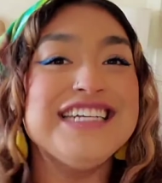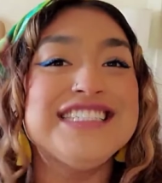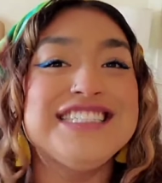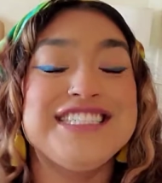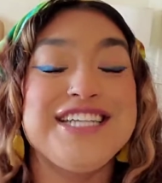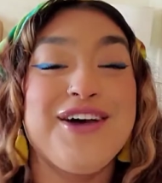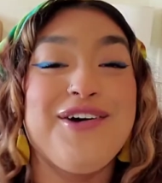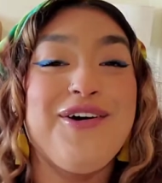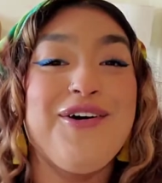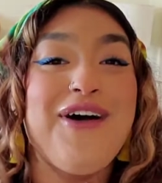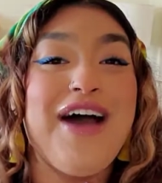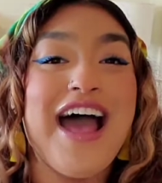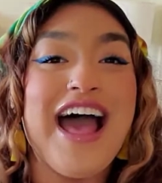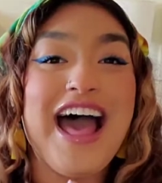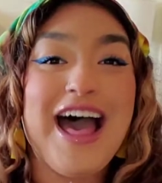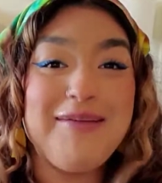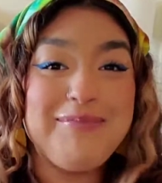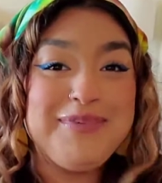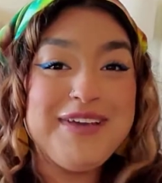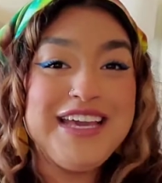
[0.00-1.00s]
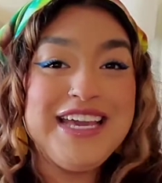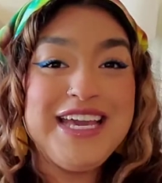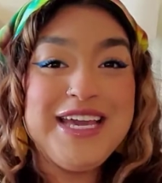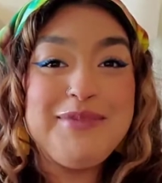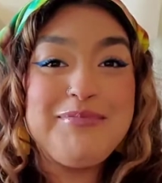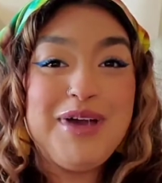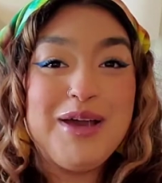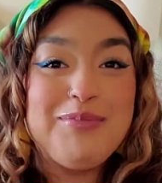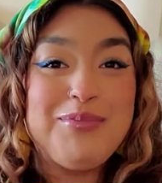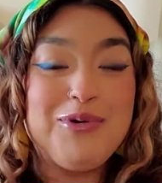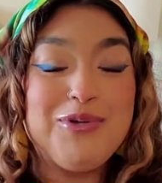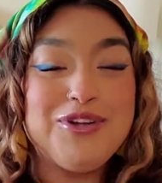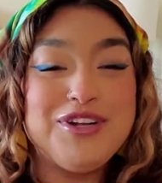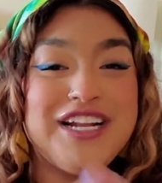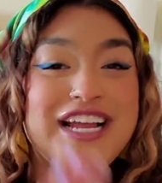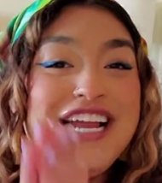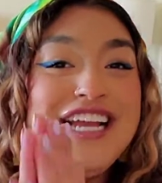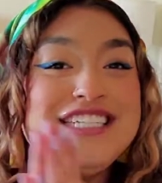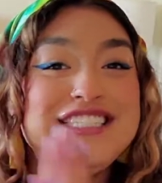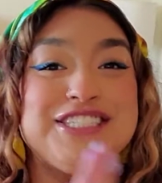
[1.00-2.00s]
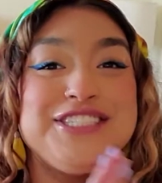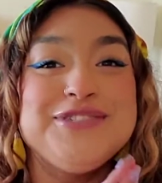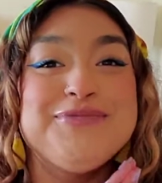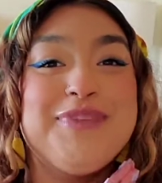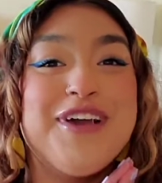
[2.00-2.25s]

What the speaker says: So happy Bipolar Day to